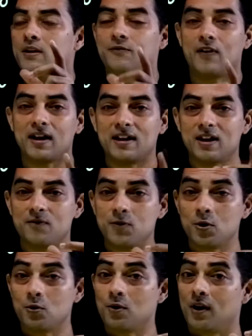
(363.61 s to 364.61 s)
if I give
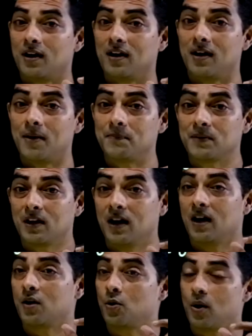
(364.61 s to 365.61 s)
you a
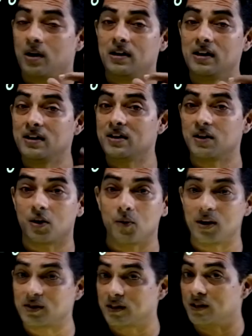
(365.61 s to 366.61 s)
linear
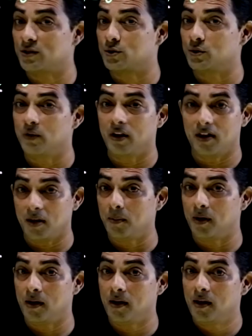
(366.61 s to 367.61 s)
equation in two
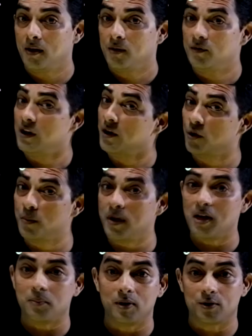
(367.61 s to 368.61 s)
variables, will you
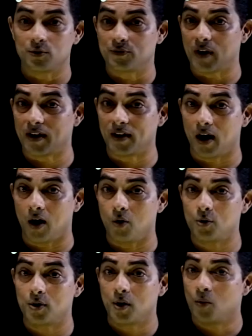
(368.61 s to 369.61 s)
be able to find
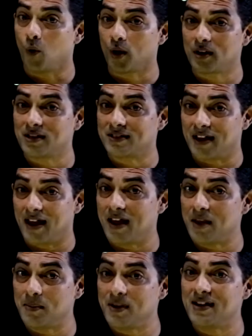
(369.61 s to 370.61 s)
out what is
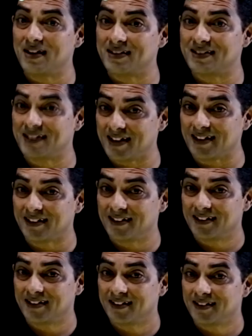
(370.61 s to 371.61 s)
a, b and c?
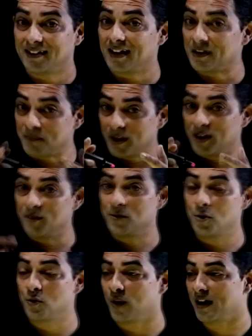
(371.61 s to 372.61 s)
Let me give
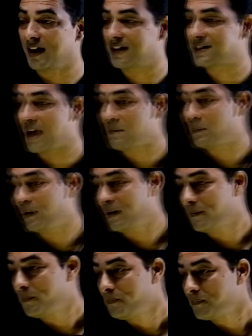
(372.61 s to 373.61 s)
you one example.
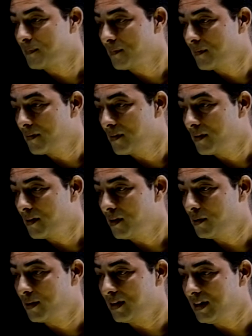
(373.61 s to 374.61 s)

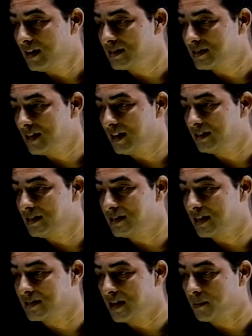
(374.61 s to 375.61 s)
Okay, let us take this
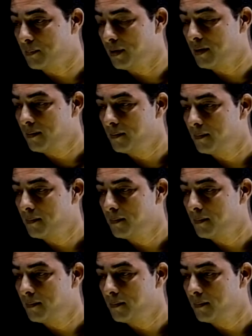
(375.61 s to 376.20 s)
example.